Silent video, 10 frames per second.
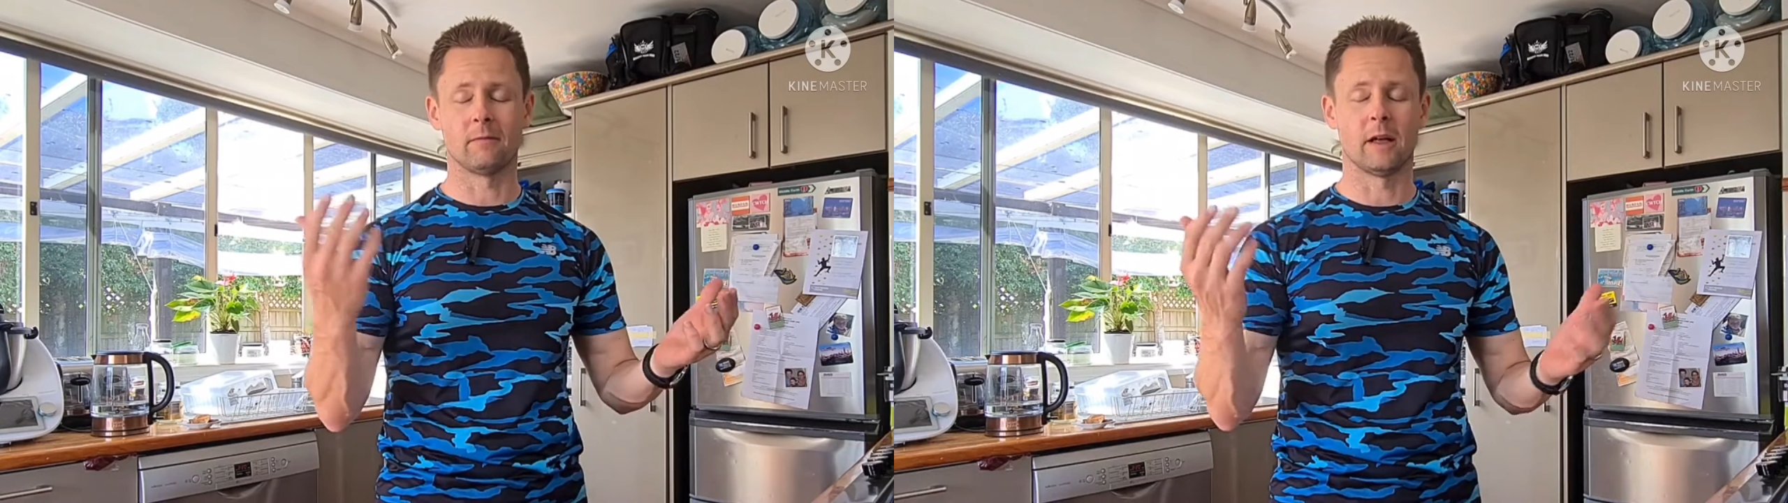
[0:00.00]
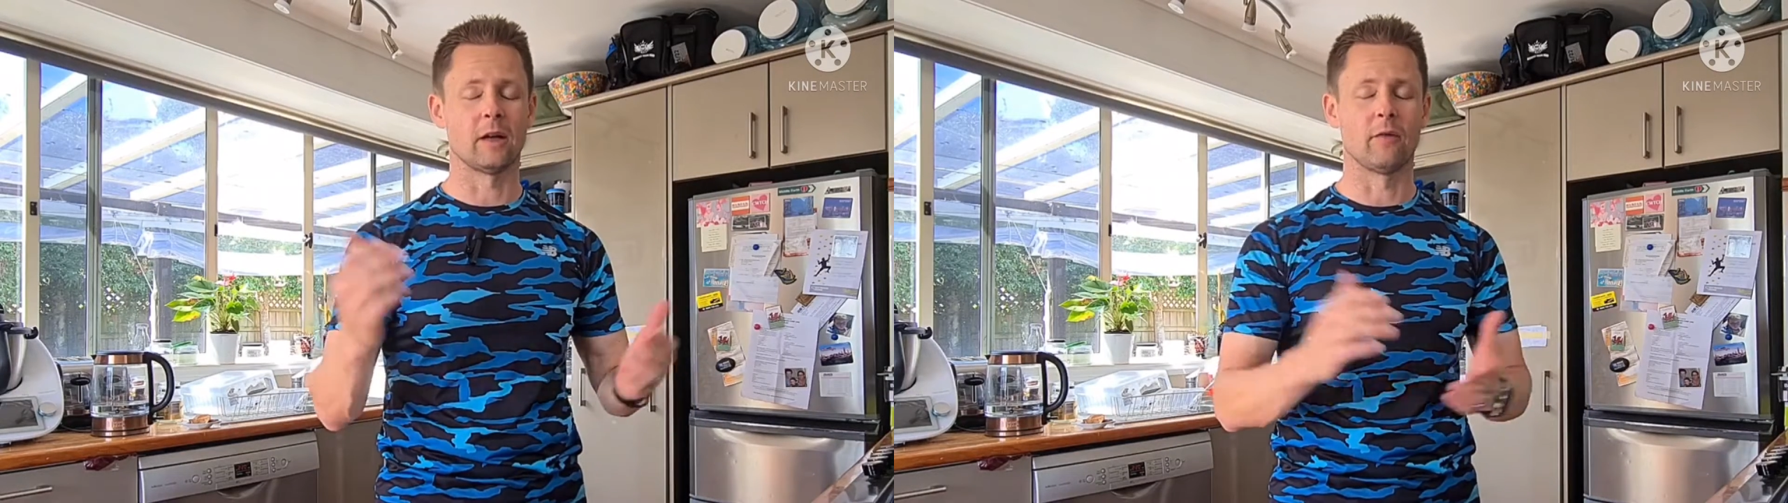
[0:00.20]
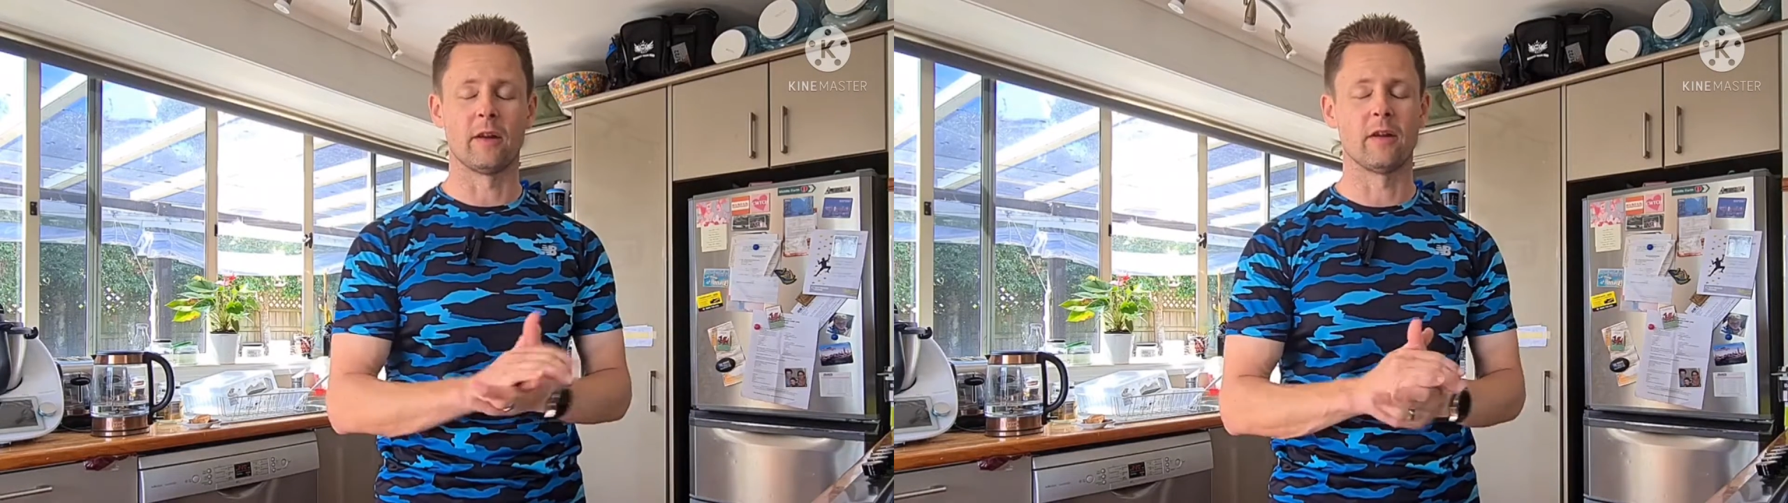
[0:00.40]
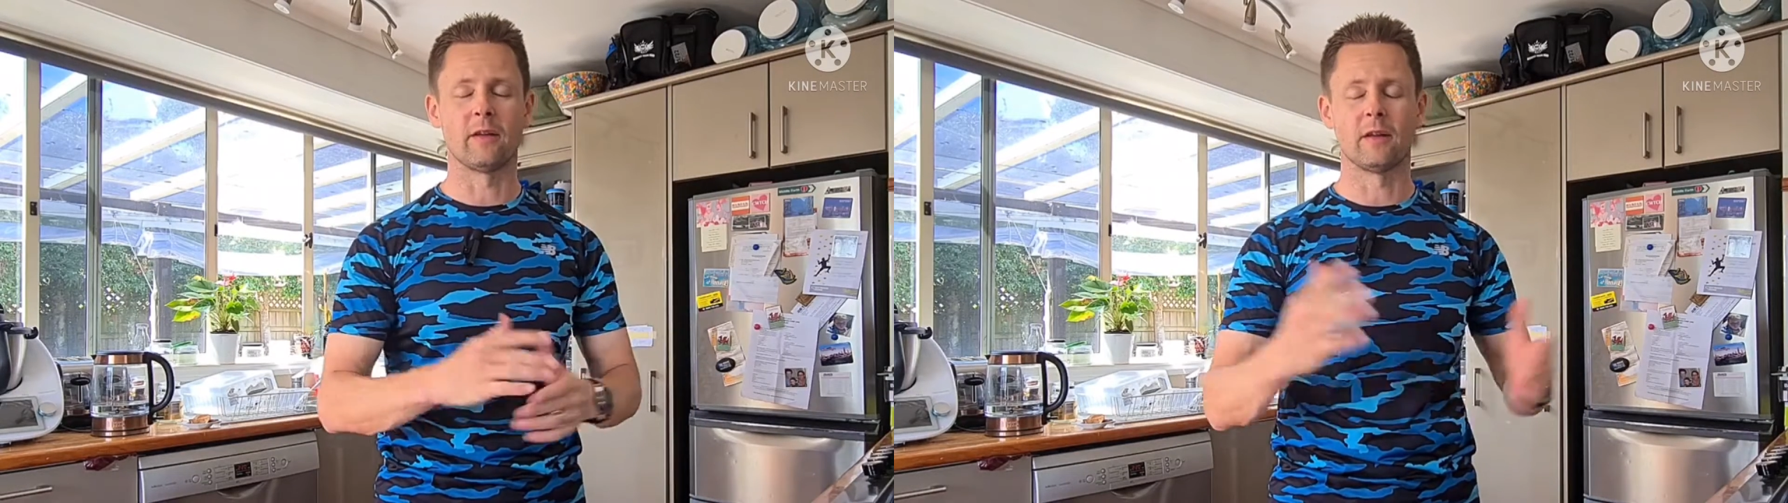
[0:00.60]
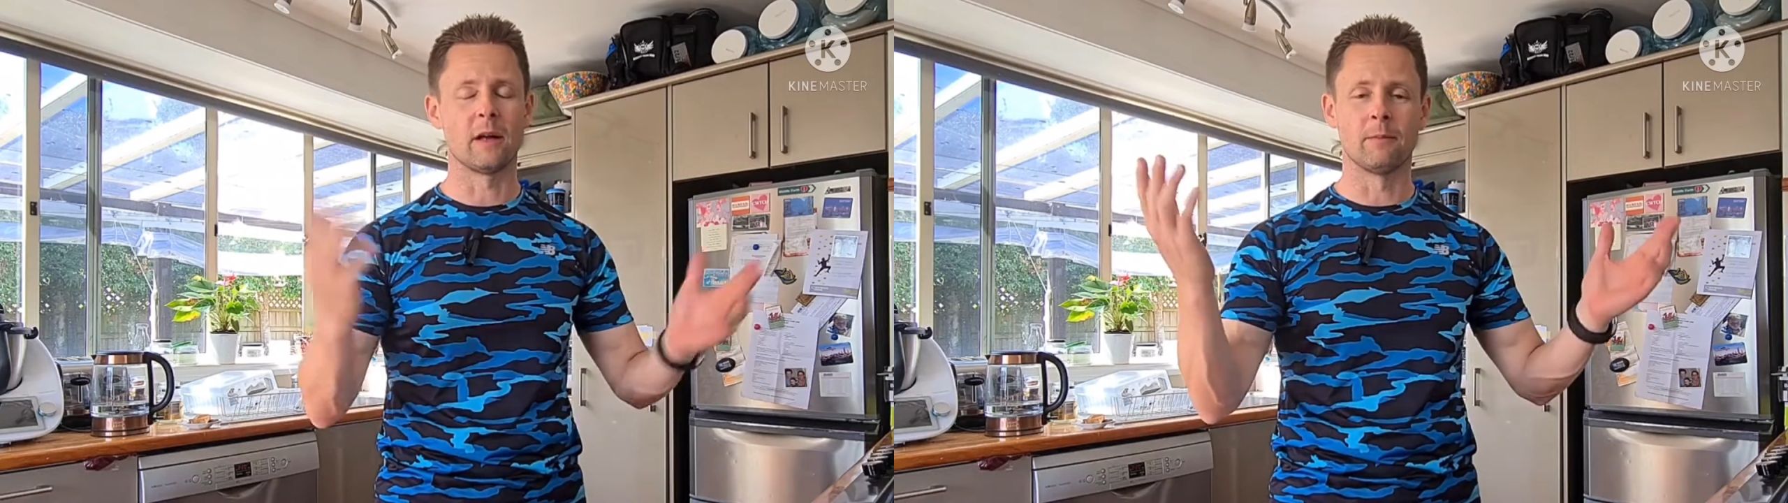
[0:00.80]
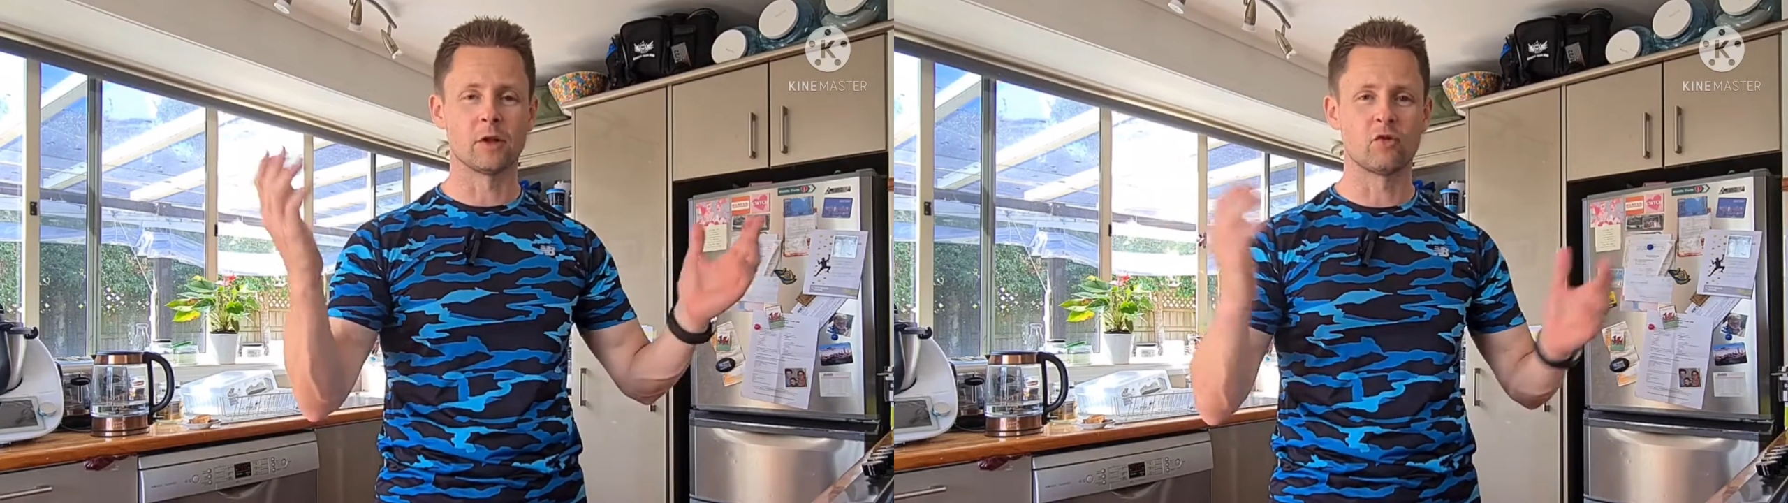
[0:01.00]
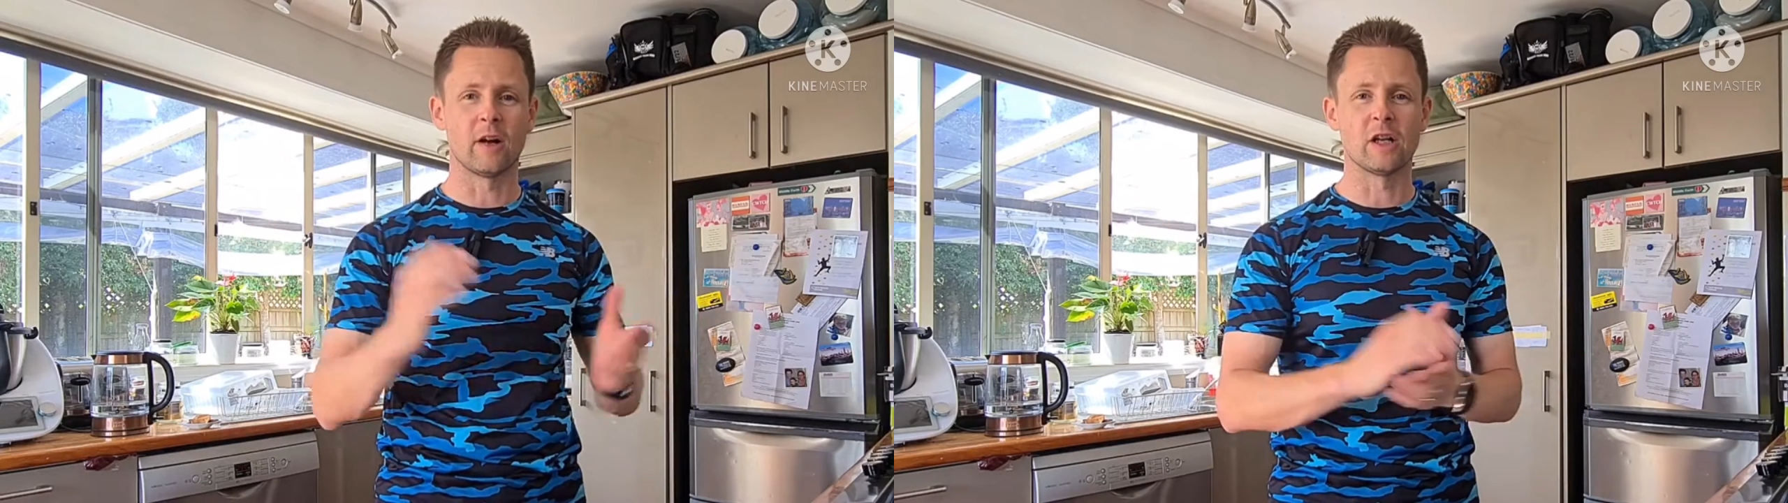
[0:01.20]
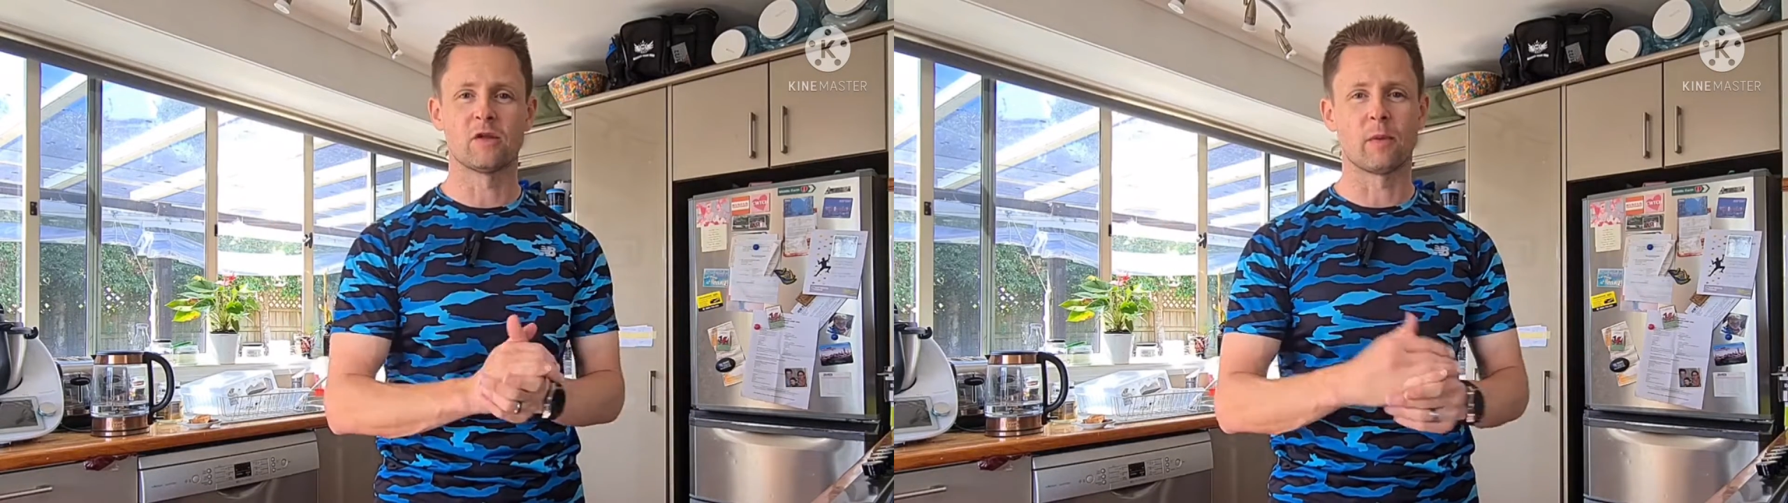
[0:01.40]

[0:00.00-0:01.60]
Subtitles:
I don't know, the numbers range,